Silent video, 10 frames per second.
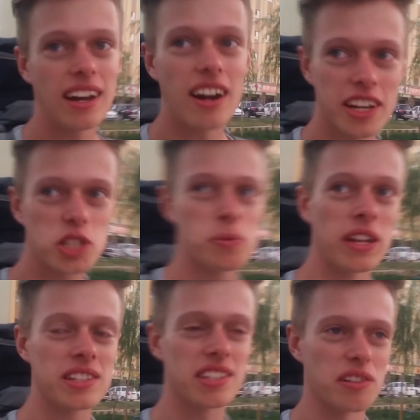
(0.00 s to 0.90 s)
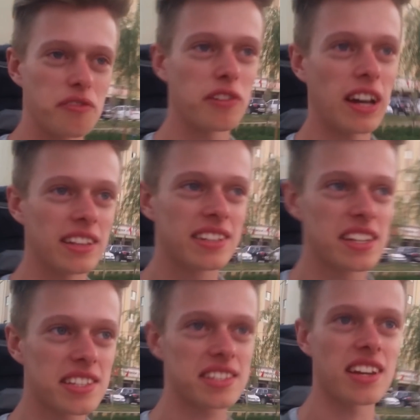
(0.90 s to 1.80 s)
are expensive, and
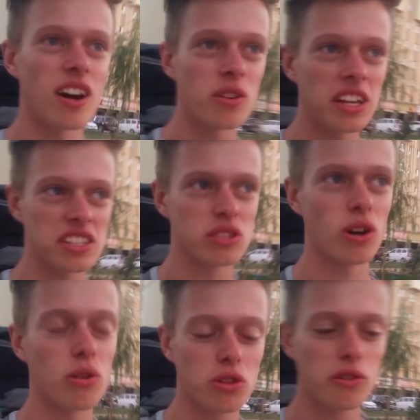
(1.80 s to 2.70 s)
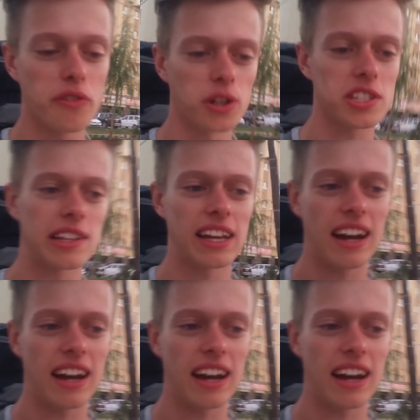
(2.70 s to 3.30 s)
this town has no youth hostel, I